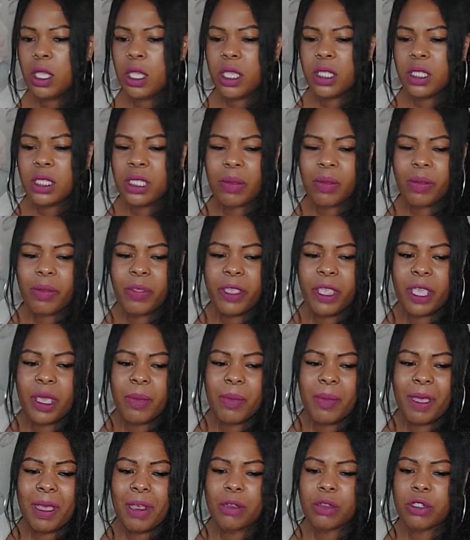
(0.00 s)
Something
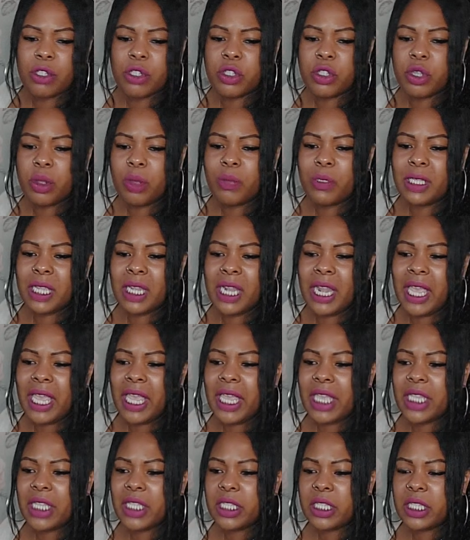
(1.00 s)
about stop
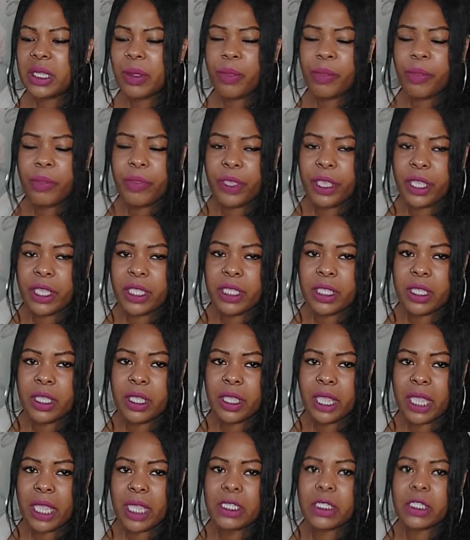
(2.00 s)
delaying something,
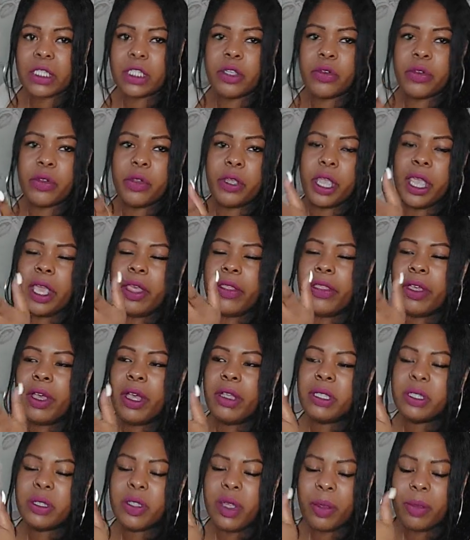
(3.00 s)
Cancer, okay?
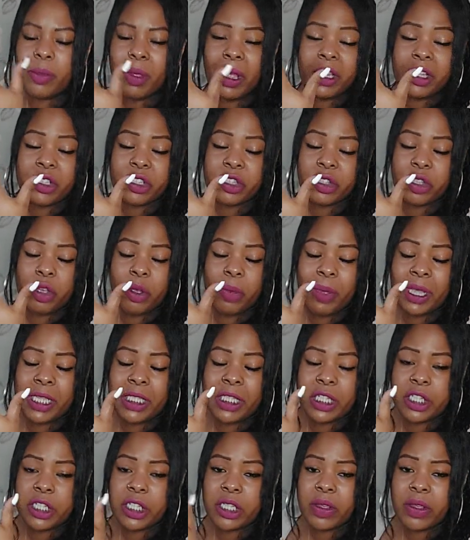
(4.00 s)
Uh, so I just got a
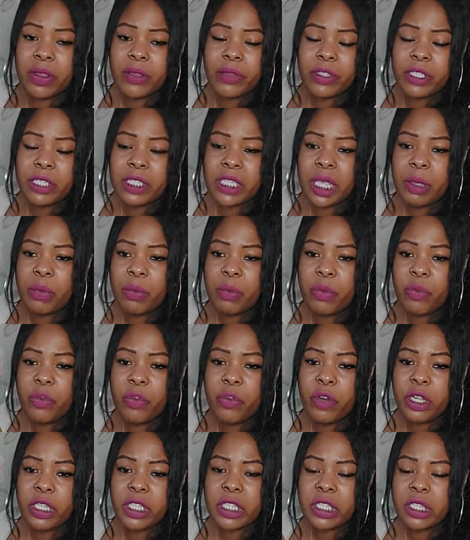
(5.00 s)
message. I have to say it
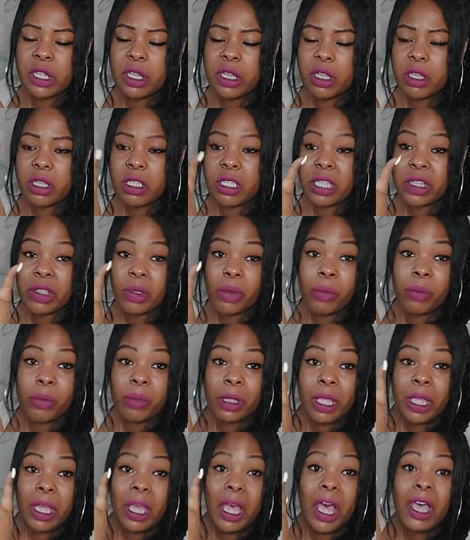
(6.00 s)
before I start. I don't
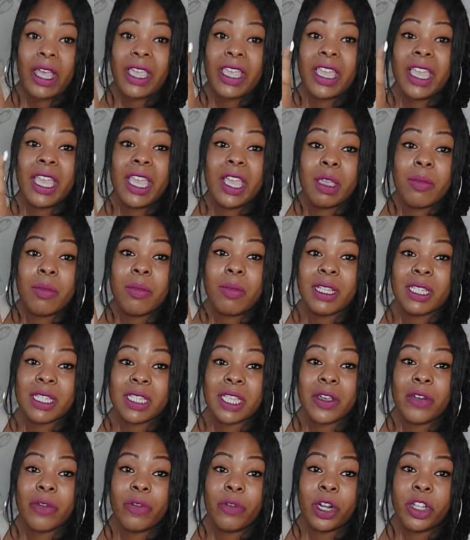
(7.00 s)
I kick
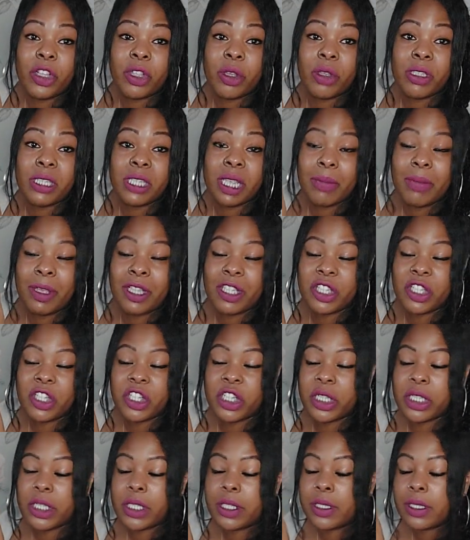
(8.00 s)
myself when I don't say
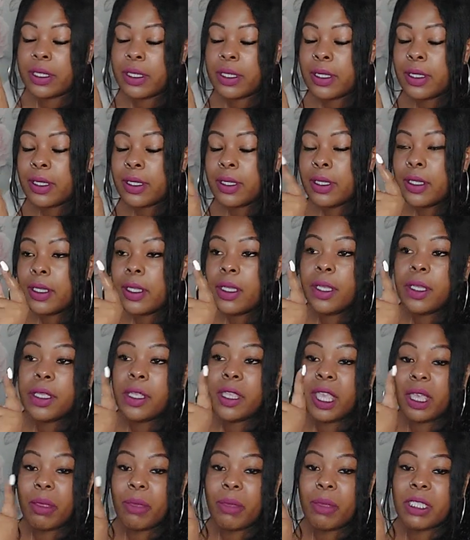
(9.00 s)
messages.
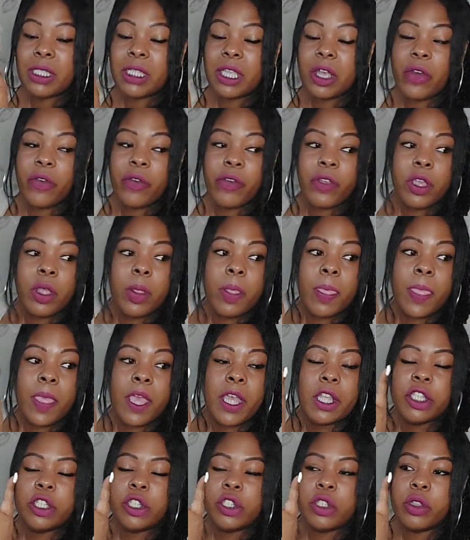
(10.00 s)
Kick myself
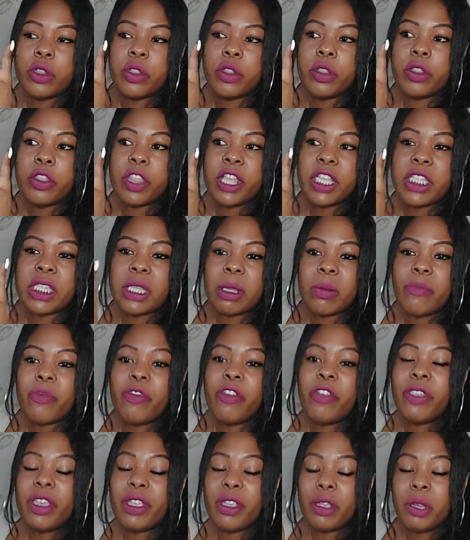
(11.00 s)
there's
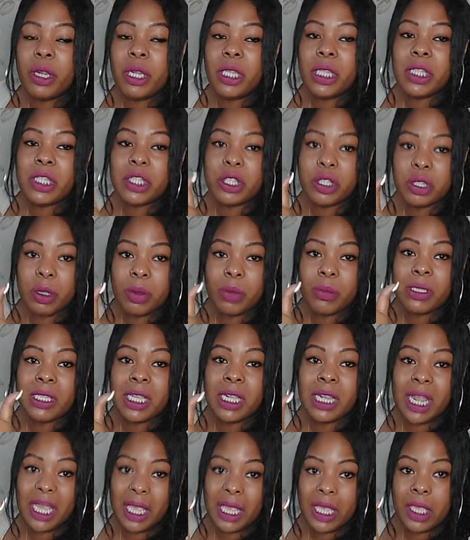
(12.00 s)
something that you need to stop
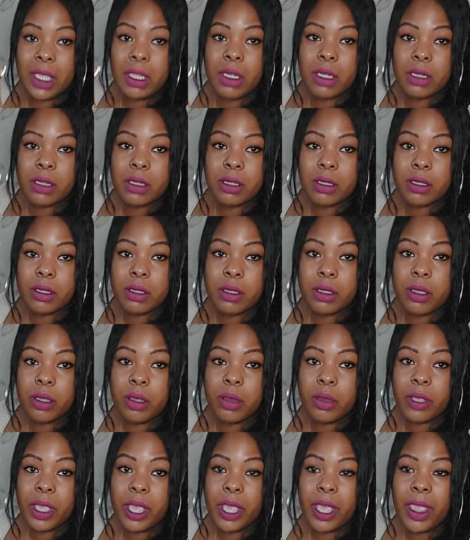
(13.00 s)
delaying
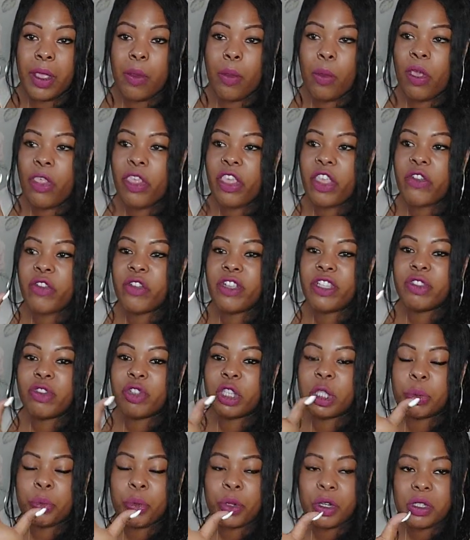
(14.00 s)
okay whether it's
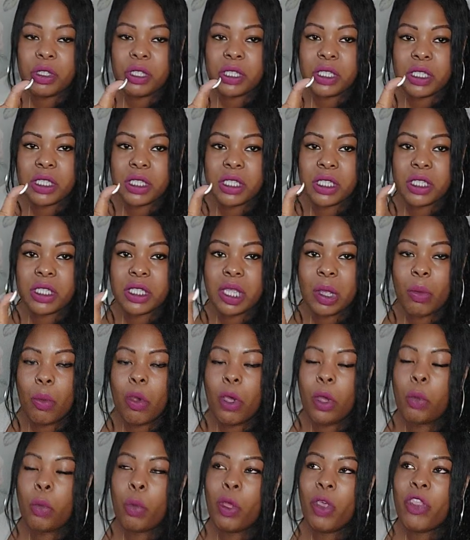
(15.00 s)
responding to
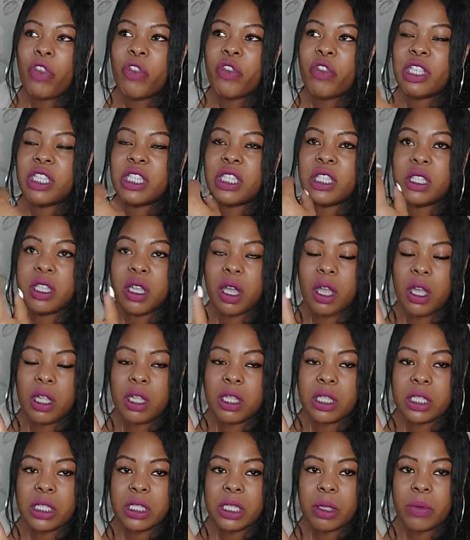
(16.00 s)
someone whether it's
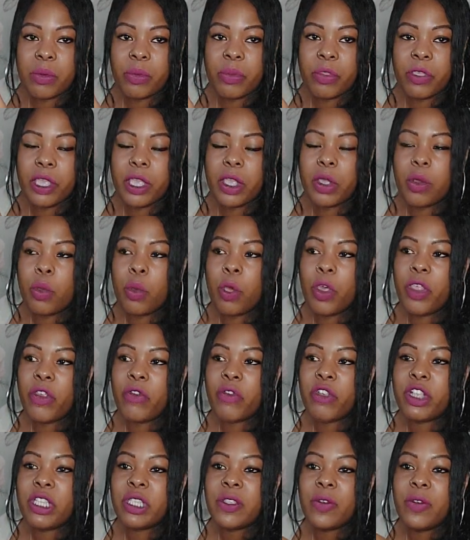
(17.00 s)
starting something
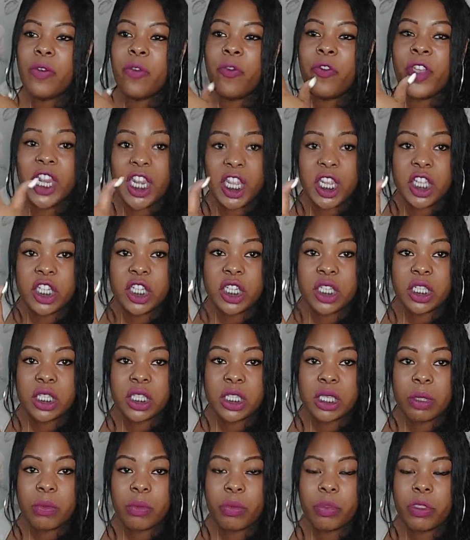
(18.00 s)
whether it's finishing
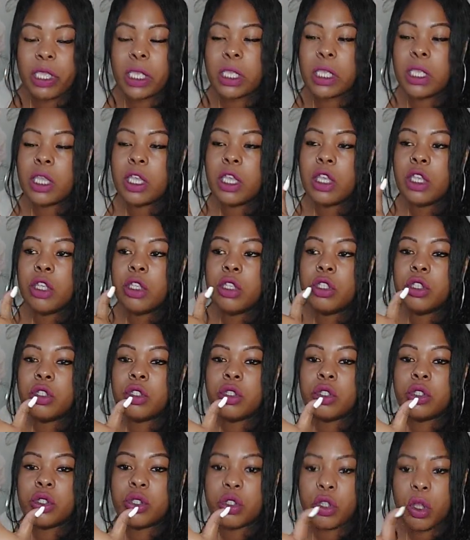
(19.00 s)
something
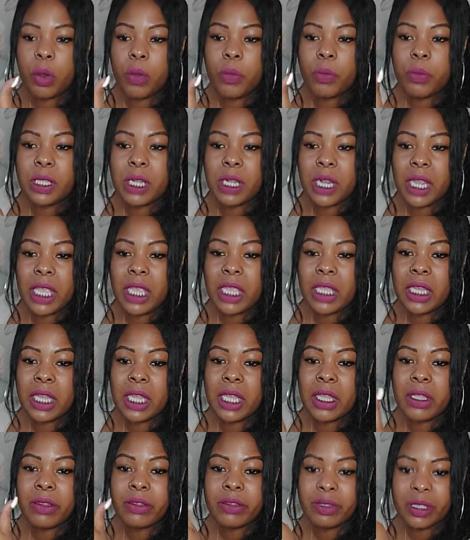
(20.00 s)
stop delaying
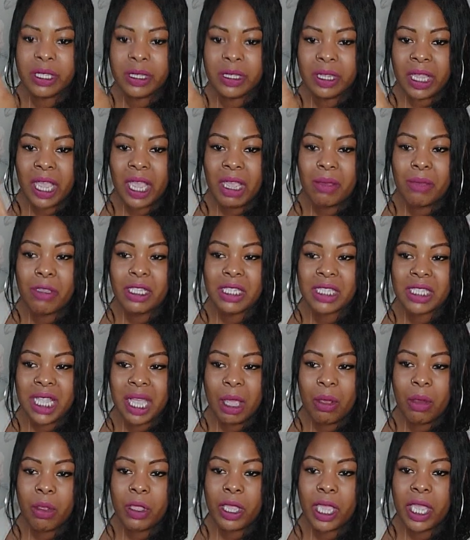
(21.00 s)
it the time is
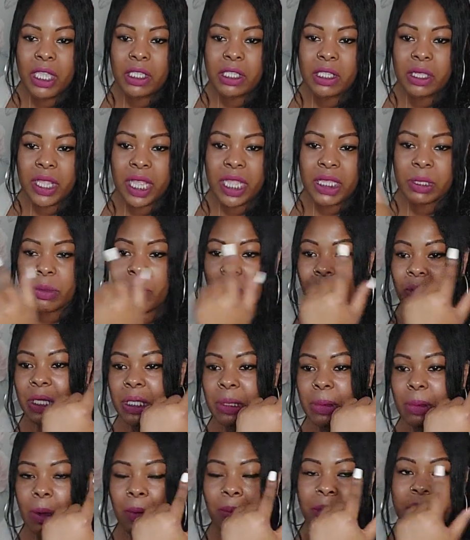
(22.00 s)
now okay so that's where it's
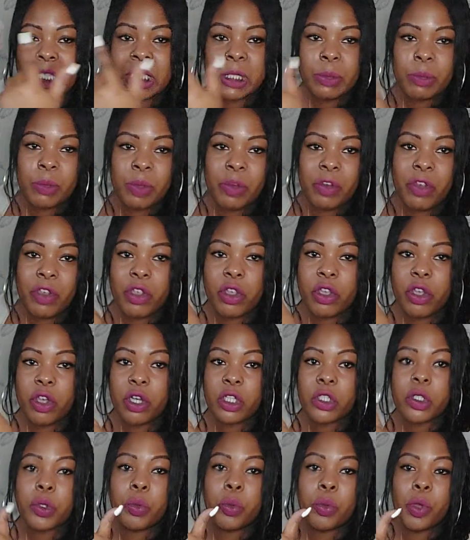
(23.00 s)
probably spirit
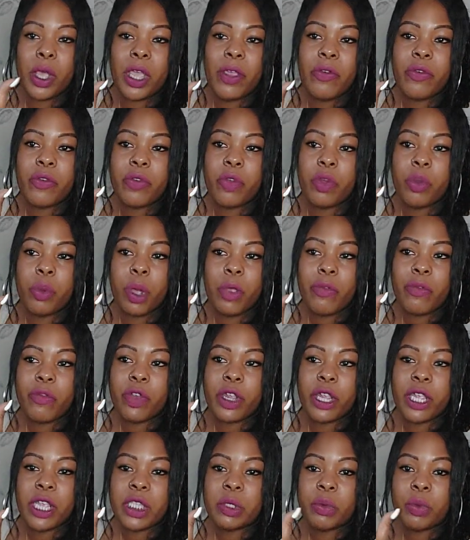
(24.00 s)
god whatever whoever
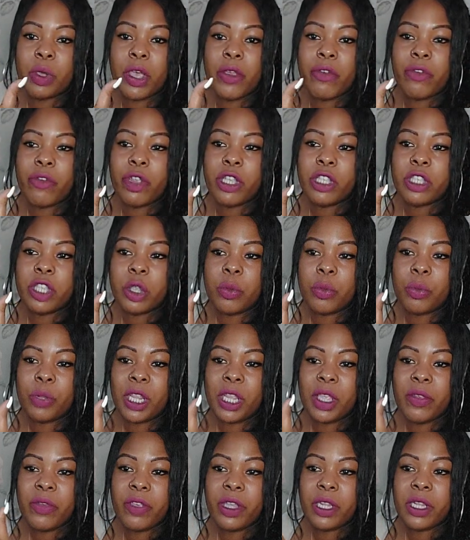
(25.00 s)
it is whatever it is that you
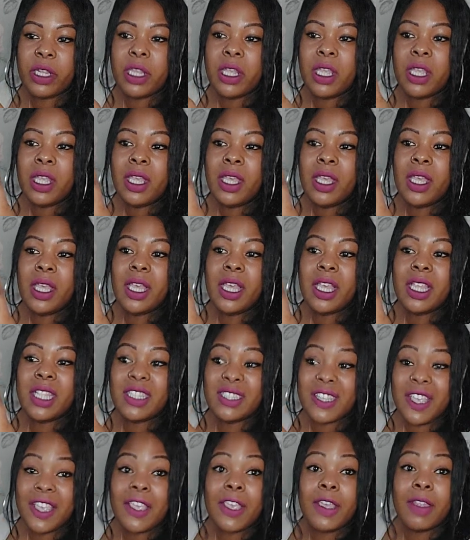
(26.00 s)
believe in it's
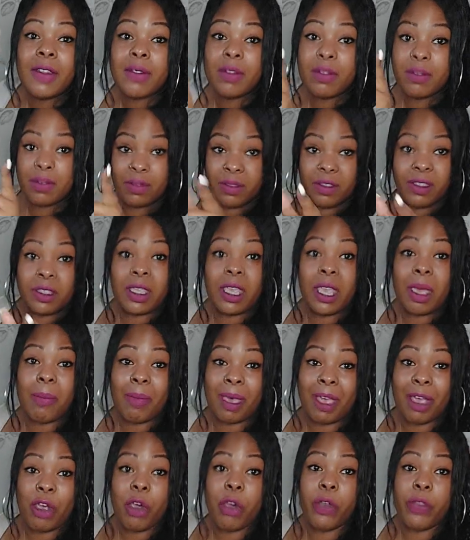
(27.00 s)
saying get
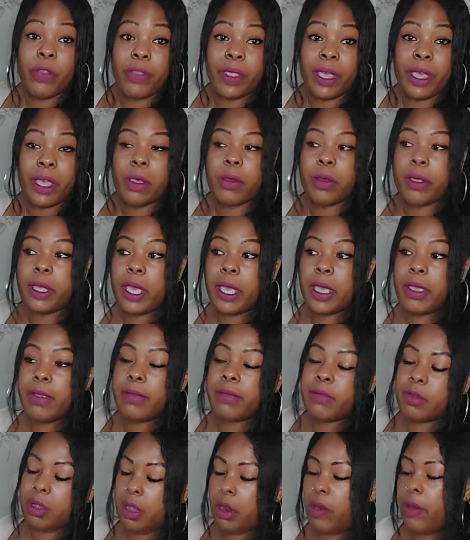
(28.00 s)
back on that okay
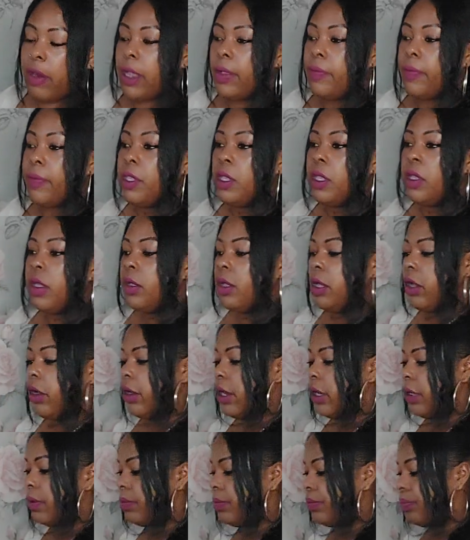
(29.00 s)
all right all
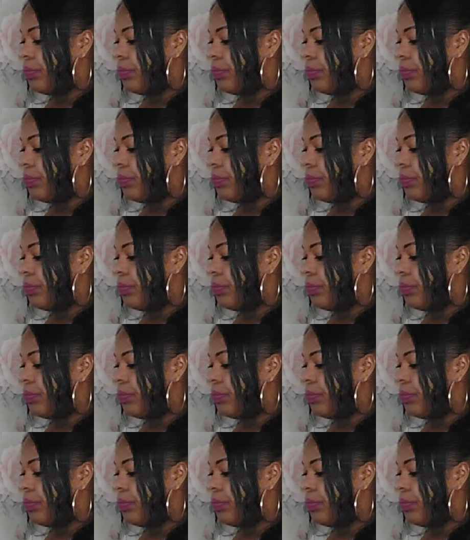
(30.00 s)
right